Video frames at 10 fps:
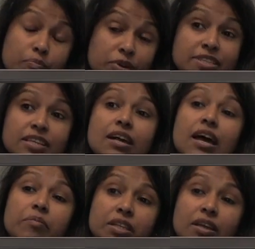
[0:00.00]
President
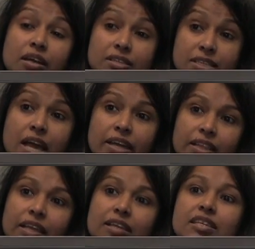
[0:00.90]
Hamid Karzai
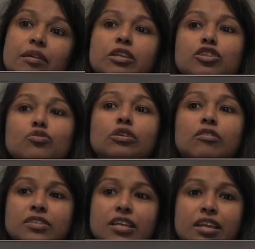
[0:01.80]
at that time in
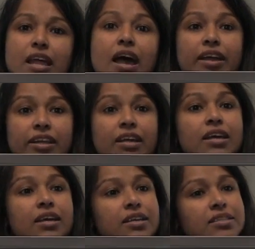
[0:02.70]
2009
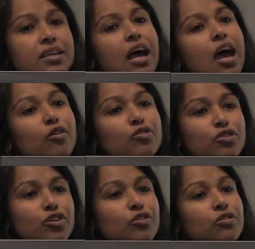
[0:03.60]
is that how do
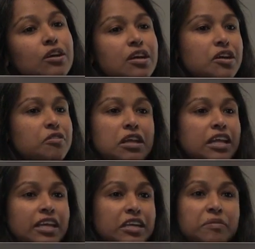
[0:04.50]
you
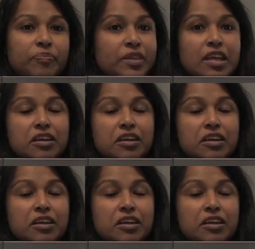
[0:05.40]
really